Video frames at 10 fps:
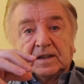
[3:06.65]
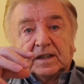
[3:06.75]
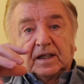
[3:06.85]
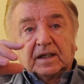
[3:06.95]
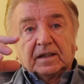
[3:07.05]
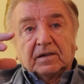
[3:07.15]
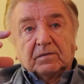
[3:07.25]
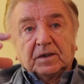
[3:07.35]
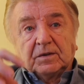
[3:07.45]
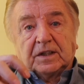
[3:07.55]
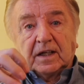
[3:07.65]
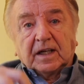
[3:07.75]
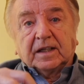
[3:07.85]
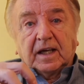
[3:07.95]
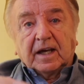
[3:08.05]
And we were the
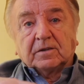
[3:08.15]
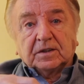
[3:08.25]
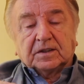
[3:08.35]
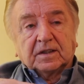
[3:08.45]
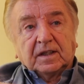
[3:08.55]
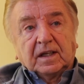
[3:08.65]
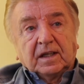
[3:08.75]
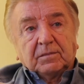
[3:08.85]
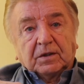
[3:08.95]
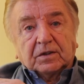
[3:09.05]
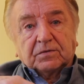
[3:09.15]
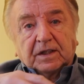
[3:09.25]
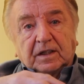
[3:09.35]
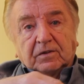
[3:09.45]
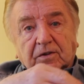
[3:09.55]
lucky house, because
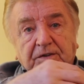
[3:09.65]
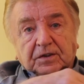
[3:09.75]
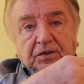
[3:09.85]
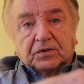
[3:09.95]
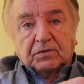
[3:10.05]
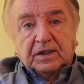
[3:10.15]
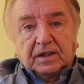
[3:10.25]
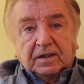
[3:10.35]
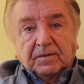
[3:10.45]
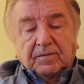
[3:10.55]
right across the street,